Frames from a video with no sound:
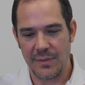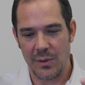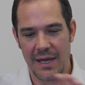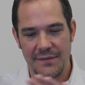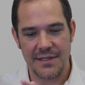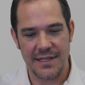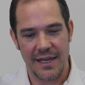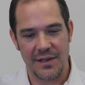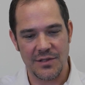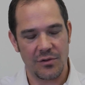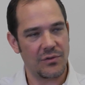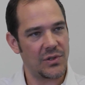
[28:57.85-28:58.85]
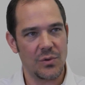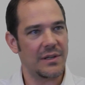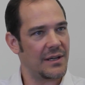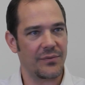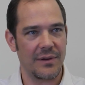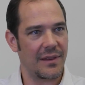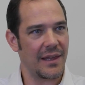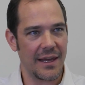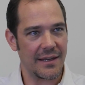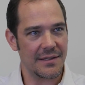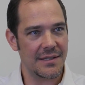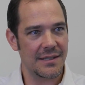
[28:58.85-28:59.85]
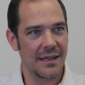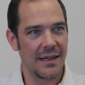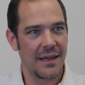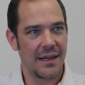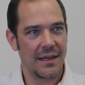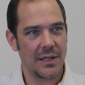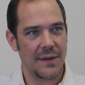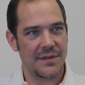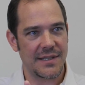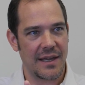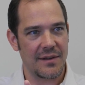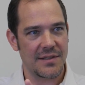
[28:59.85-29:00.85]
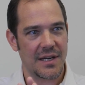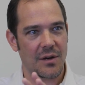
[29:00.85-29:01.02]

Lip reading: you have cells that are doing different things. You have cells that